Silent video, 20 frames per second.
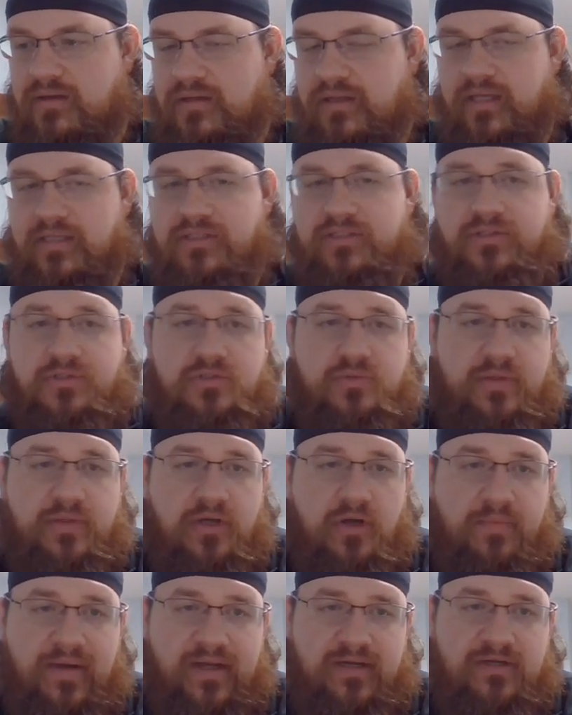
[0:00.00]
as soon as we go
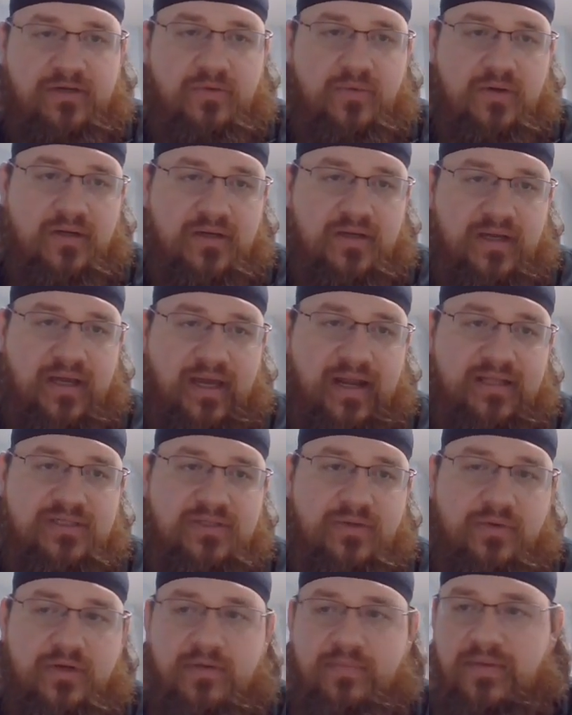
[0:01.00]
back to work and it's
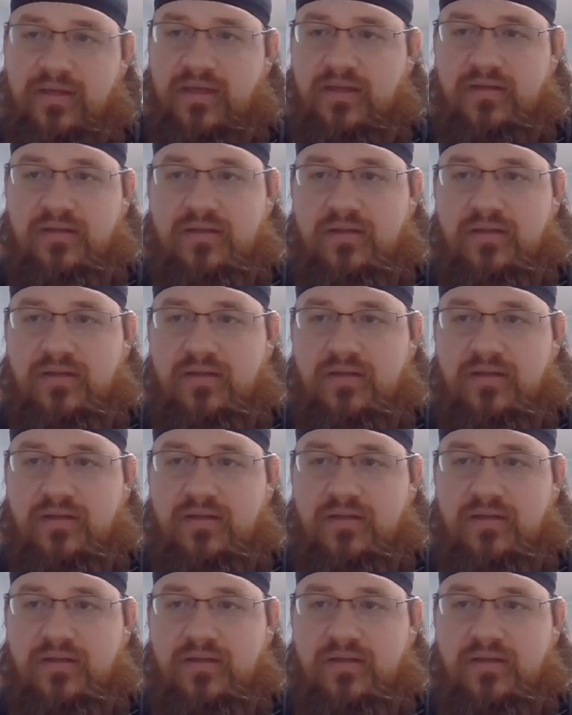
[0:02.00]
going to be